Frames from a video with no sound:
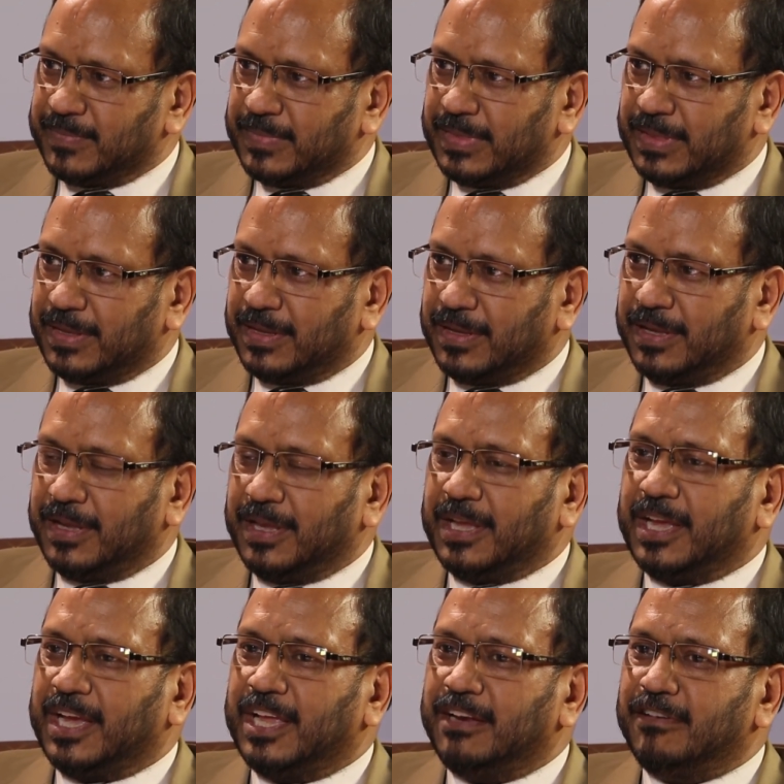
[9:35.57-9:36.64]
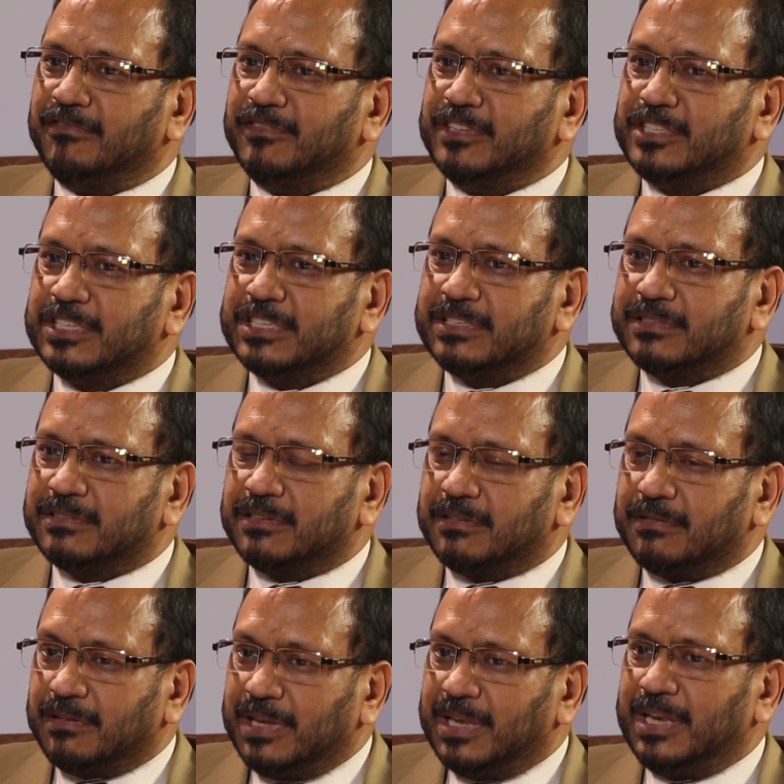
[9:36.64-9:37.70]
Okay. And which is
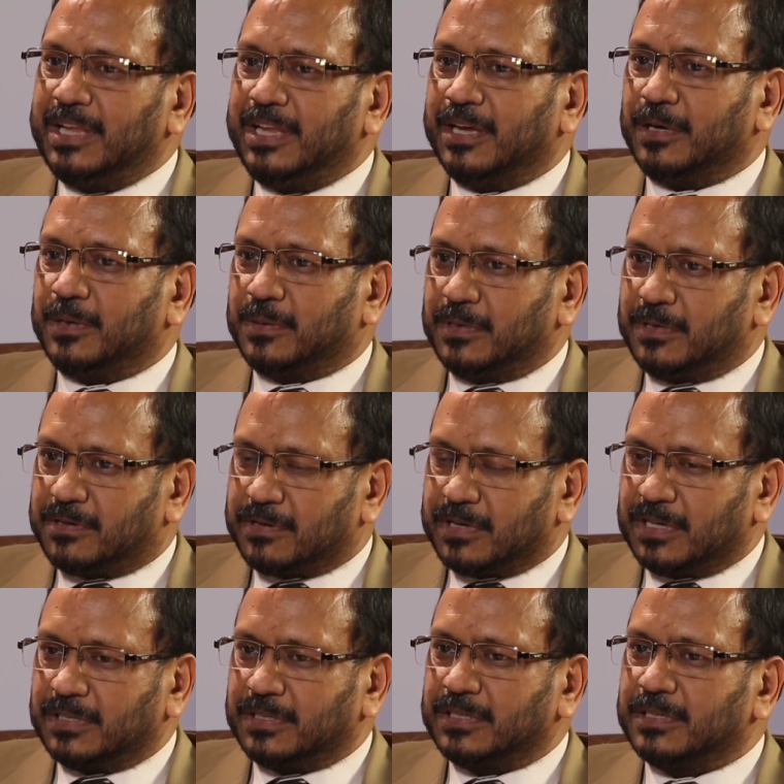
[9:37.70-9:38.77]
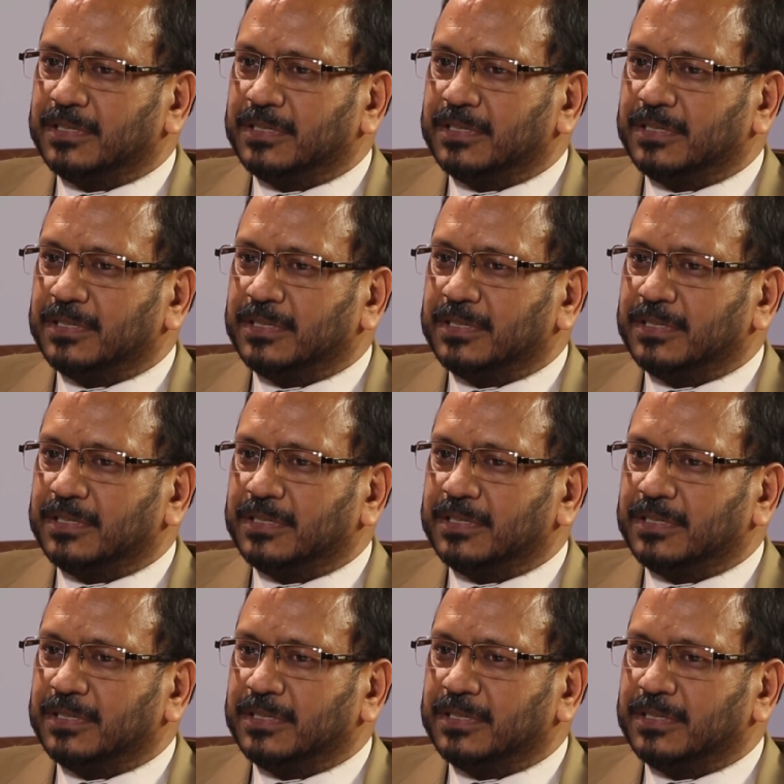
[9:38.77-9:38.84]
really a good drug,